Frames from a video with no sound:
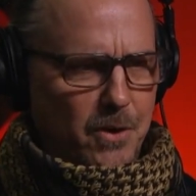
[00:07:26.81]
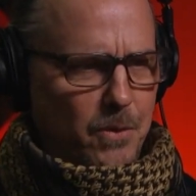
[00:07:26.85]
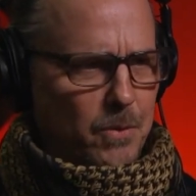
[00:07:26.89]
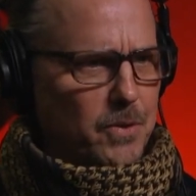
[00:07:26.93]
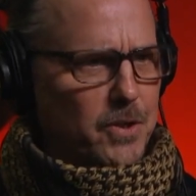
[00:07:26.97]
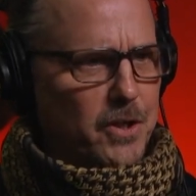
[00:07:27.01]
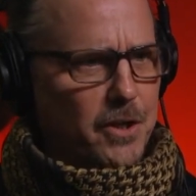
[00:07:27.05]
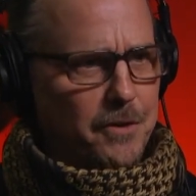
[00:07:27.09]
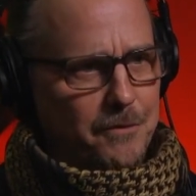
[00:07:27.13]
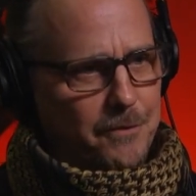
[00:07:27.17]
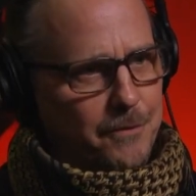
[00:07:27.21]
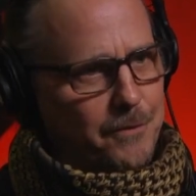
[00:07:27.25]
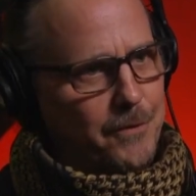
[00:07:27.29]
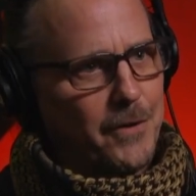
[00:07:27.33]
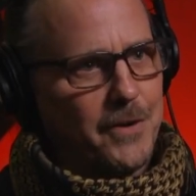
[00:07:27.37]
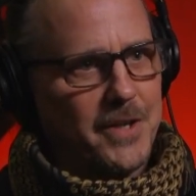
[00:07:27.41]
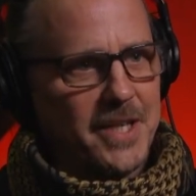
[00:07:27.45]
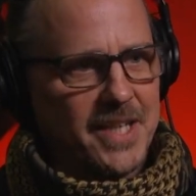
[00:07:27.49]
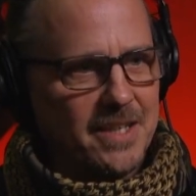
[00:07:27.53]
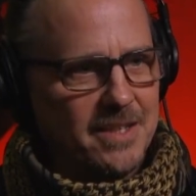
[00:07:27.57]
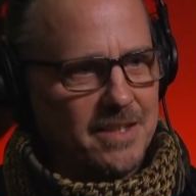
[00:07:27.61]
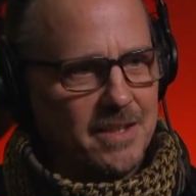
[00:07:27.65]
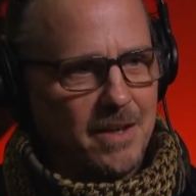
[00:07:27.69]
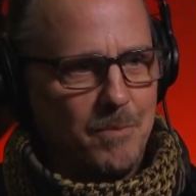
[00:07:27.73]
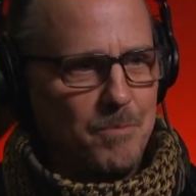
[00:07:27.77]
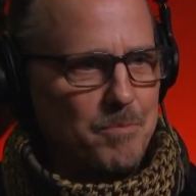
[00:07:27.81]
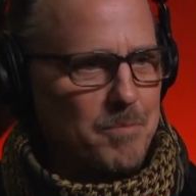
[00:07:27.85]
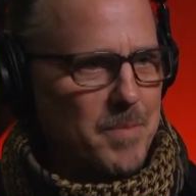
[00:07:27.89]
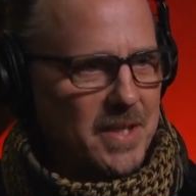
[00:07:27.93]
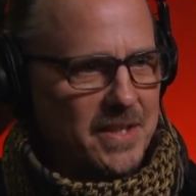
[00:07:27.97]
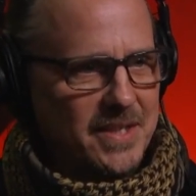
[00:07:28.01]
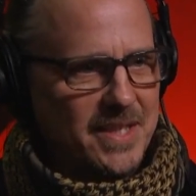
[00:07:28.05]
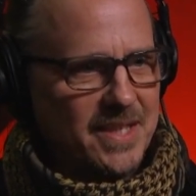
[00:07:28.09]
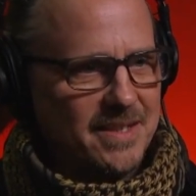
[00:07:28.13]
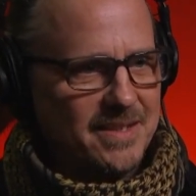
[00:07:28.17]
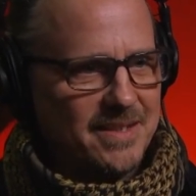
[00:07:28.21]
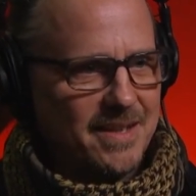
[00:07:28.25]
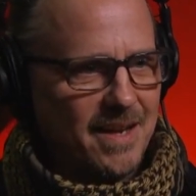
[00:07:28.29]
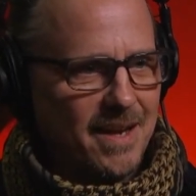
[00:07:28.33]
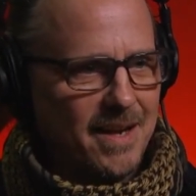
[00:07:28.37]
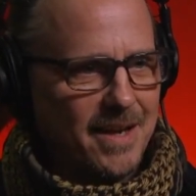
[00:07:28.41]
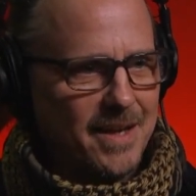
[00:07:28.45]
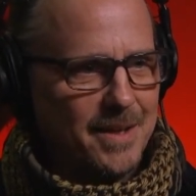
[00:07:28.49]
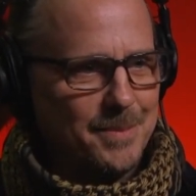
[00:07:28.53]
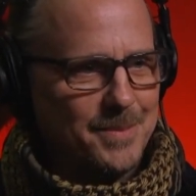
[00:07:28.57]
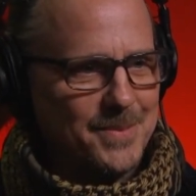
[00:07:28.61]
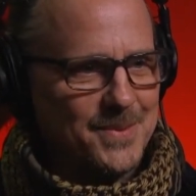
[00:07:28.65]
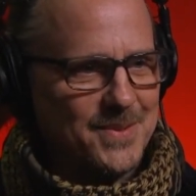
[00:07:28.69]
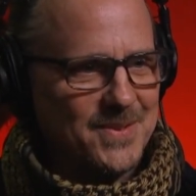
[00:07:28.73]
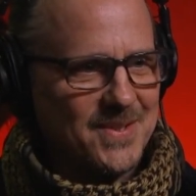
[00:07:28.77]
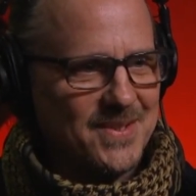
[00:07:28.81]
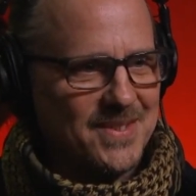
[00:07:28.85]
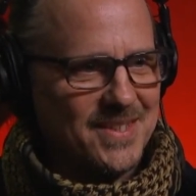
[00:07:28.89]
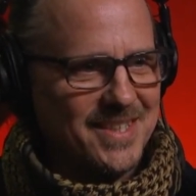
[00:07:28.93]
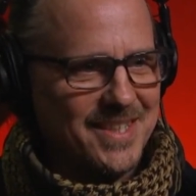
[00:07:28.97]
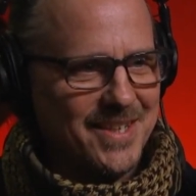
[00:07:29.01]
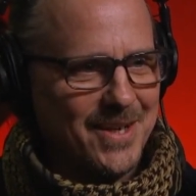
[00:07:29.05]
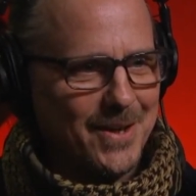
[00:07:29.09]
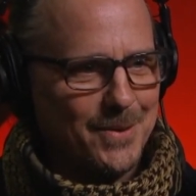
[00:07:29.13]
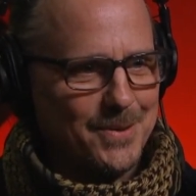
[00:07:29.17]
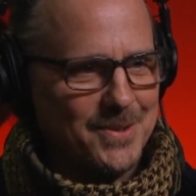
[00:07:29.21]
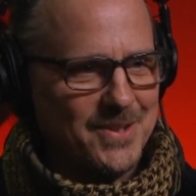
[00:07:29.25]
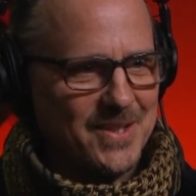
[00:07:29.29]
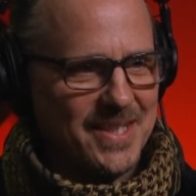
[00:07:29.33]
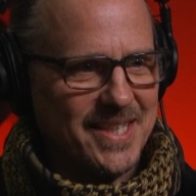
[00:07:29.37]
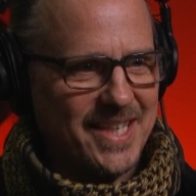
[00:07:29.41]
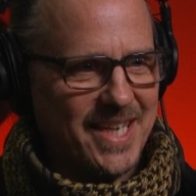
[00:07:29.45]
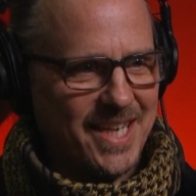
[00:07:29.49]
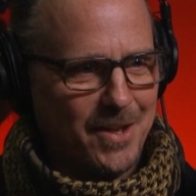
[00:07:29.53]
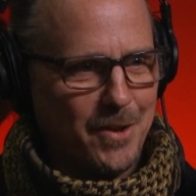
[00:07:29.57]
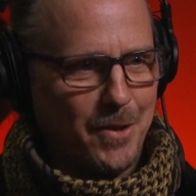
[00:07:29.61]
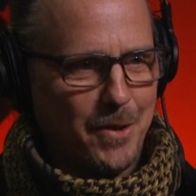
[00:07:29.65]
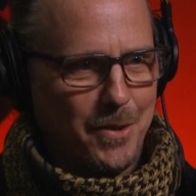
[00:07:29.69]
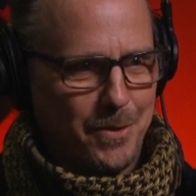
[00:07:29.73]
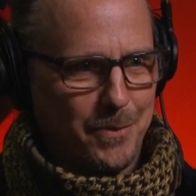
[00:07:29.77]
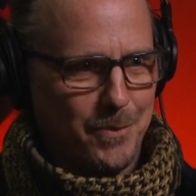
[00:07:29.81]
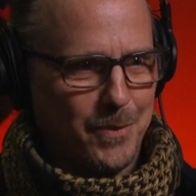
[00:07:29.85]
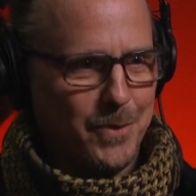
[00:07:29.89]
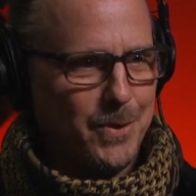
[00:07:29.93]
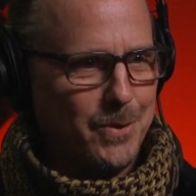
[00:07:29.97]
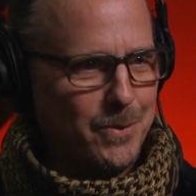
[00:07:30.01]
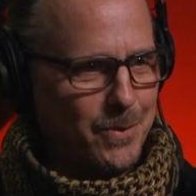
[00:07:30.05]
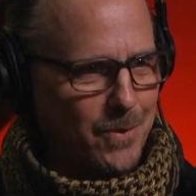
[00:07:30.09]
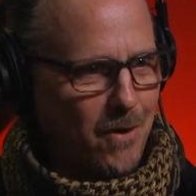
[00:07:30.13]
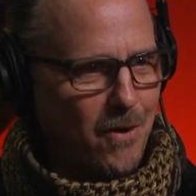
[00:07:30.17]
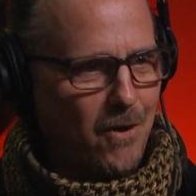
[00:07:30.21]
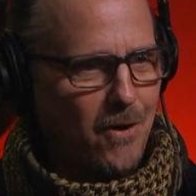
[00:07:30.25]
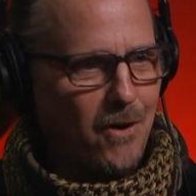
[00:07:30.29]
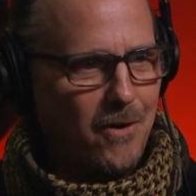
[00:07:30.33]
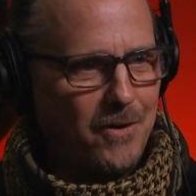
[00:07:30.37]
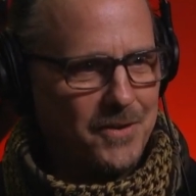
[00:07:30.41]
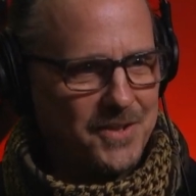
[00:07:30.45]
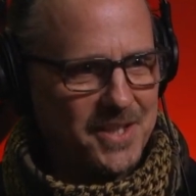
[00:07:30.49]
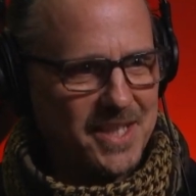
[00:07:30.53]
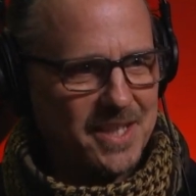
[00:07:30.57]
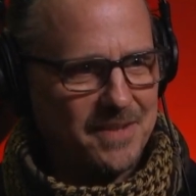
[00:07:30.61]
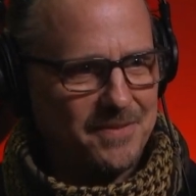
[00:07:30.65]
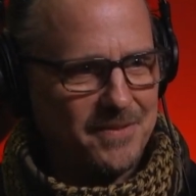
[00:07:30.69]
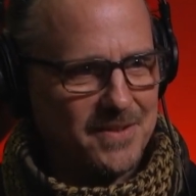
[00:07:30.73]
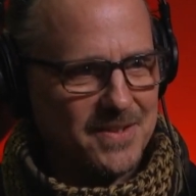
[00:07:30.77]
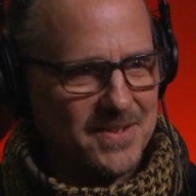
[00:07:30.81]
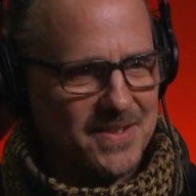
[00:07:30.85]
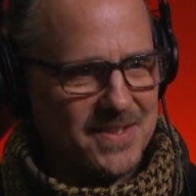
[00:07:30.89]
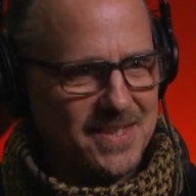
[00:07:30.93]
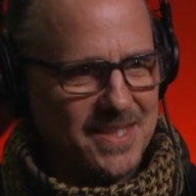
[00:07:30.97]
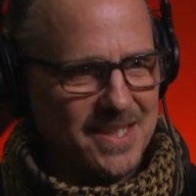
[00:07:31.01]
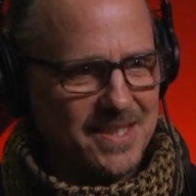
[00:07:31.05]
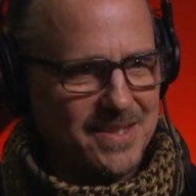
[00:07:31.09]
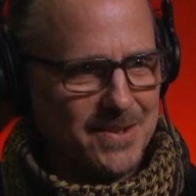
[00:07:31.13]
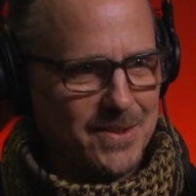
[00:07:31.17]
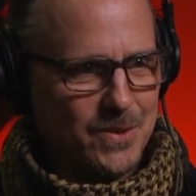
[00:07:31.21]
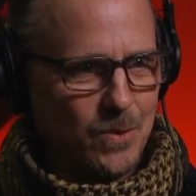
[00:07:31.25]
convert it 1 million times, to get through all the different scenes.